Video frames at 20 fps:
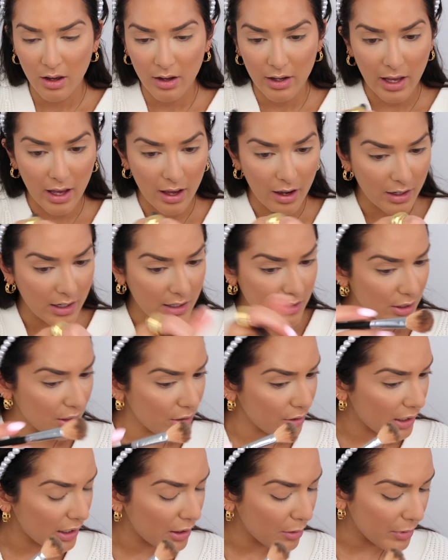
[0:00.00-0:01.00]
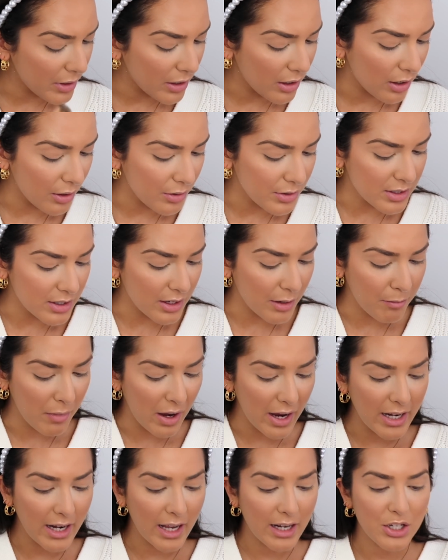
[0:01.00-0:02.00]
Okay, I need to look a little bit closer.
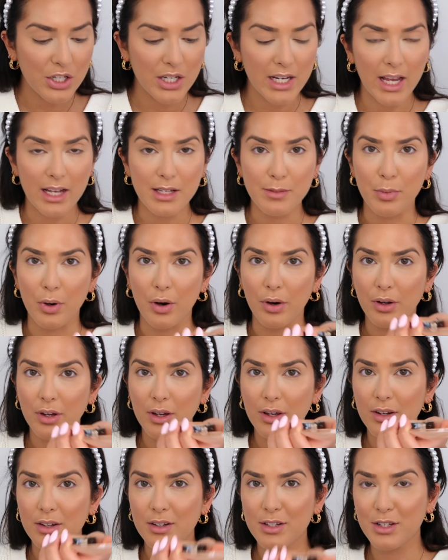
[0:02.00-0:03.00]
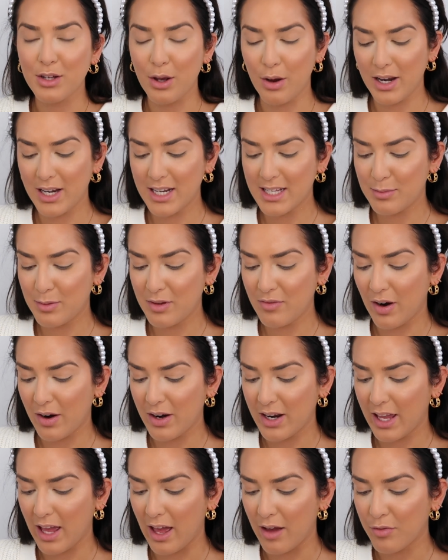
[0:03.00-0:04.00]
Mine actually has broken, so I need to be
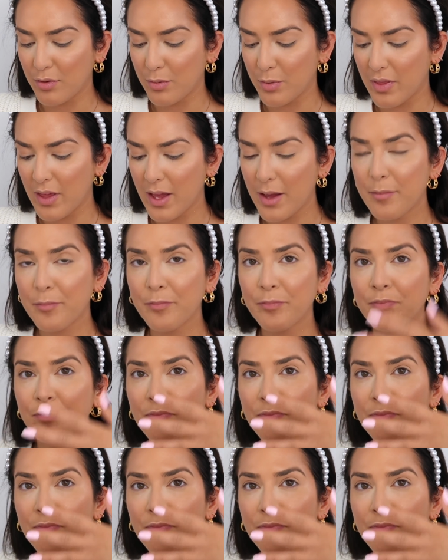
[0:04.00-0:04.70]
very careful with it.